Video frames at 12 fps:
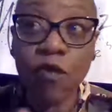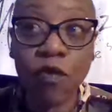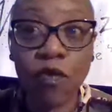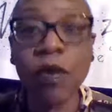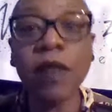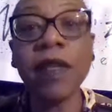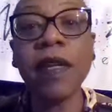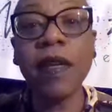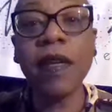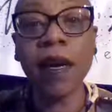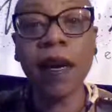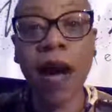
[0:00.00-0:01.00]

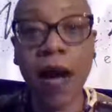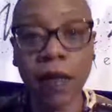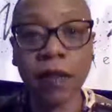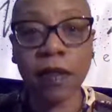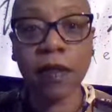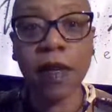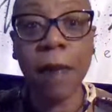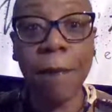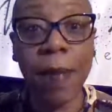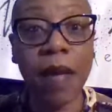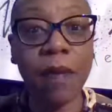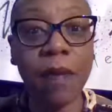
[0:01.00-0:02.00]
really honestly
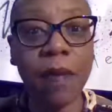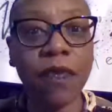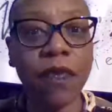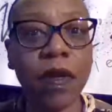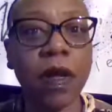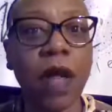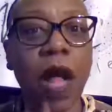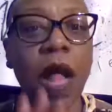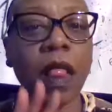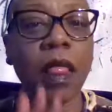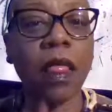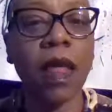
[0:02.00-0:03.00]
made me feel
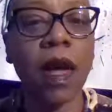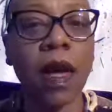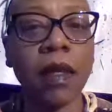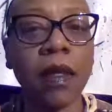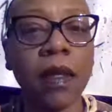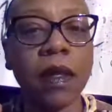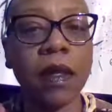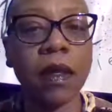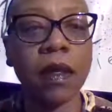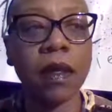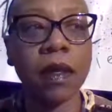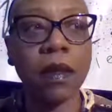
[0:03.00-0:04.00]
a lot
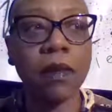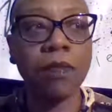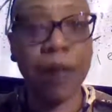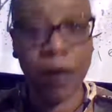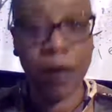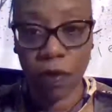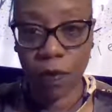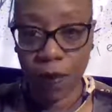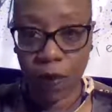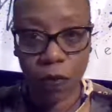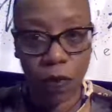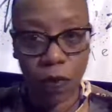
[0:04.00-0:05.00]
better
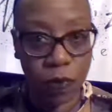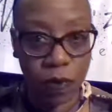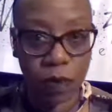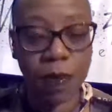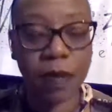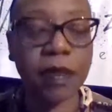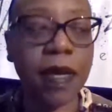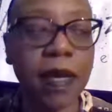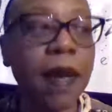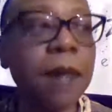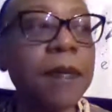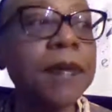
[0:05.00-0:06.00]
about what was about to
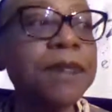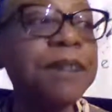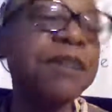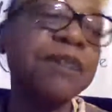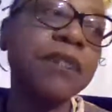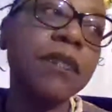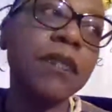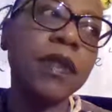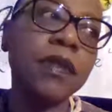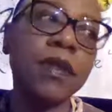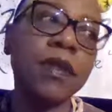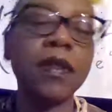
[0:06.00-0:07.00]
happen.
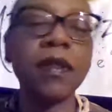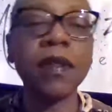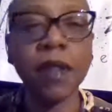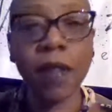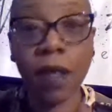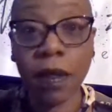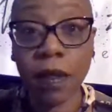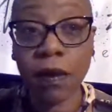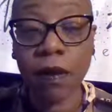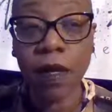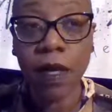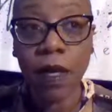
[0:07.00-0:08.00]
So then the
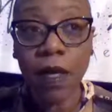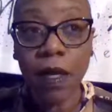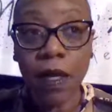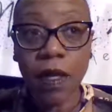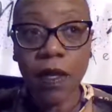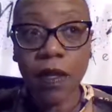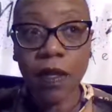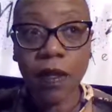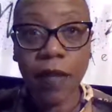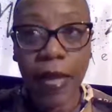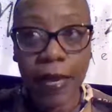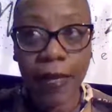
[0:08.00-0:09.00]
other
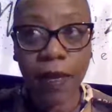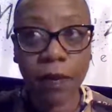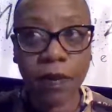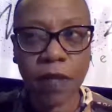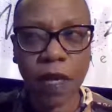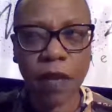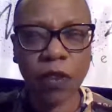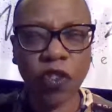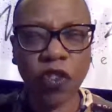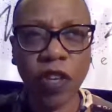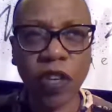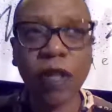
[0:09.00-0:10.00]
lady comes out.
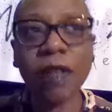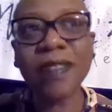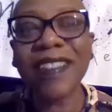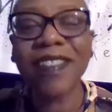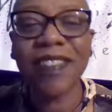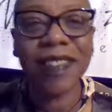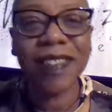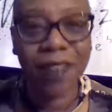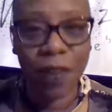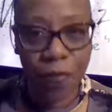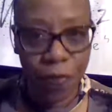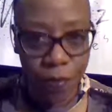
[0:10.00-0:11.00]
She looks like she's in
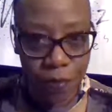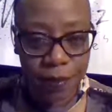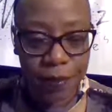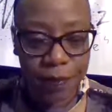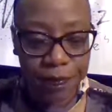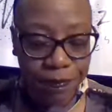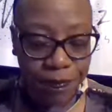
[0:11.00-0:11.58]
her 30s.